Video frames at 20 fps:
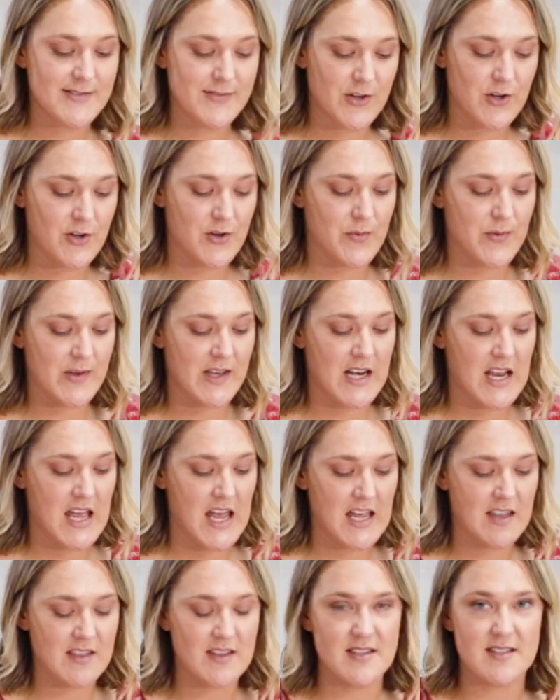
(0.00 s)
of all, we're going to
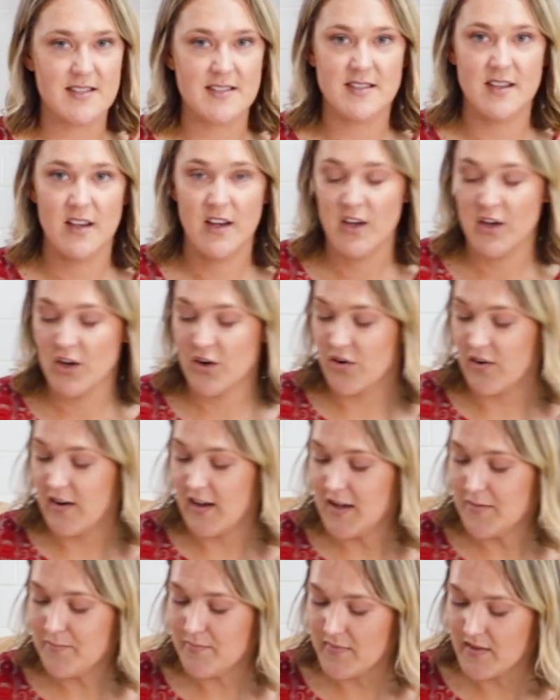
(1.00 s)
heat this
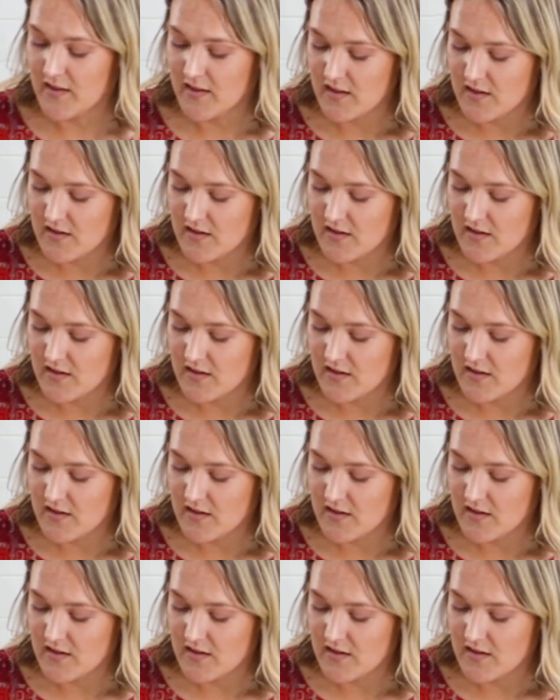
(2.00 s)
cream. You